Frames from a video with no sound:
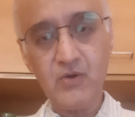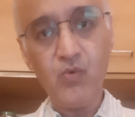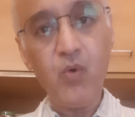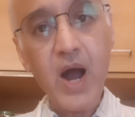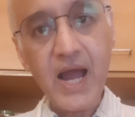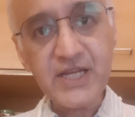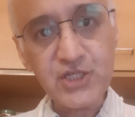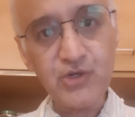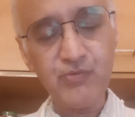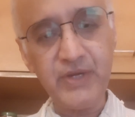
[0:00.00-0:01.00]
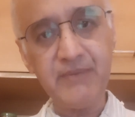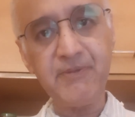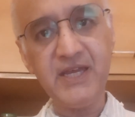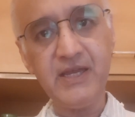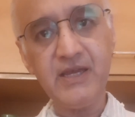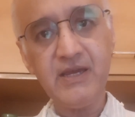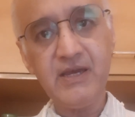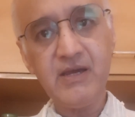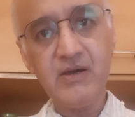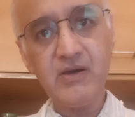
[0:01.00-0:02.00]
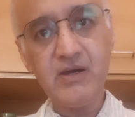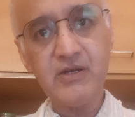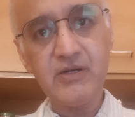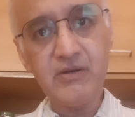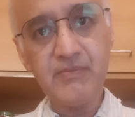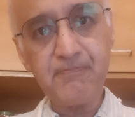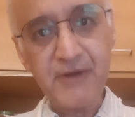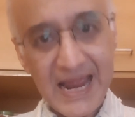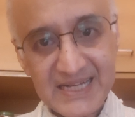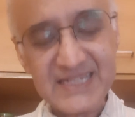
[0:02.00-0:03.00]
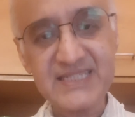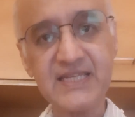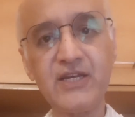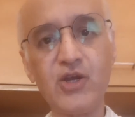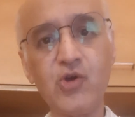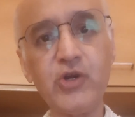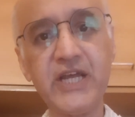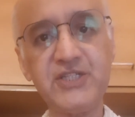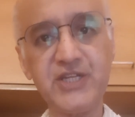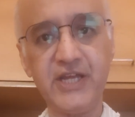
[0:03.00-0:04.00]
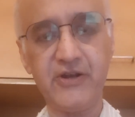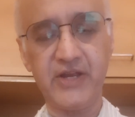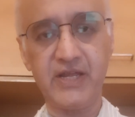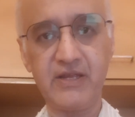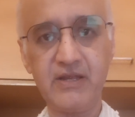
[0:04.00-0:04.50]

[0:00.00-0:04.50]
Why should we be practicing good engineering?